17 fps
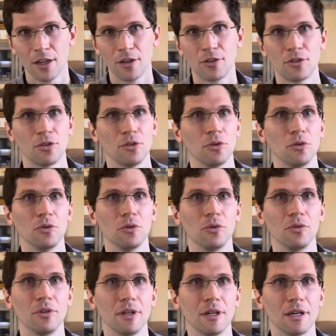
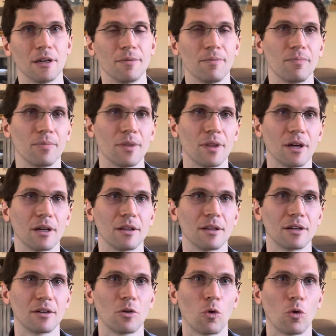to the
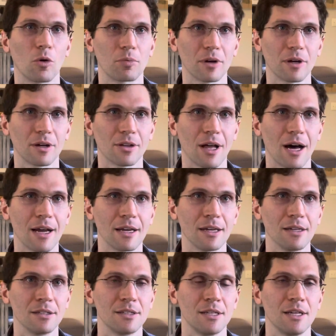corporate
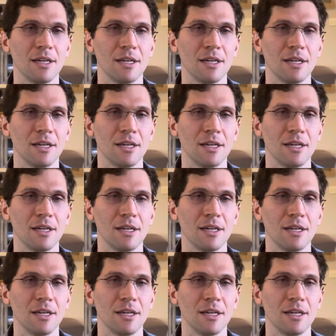client.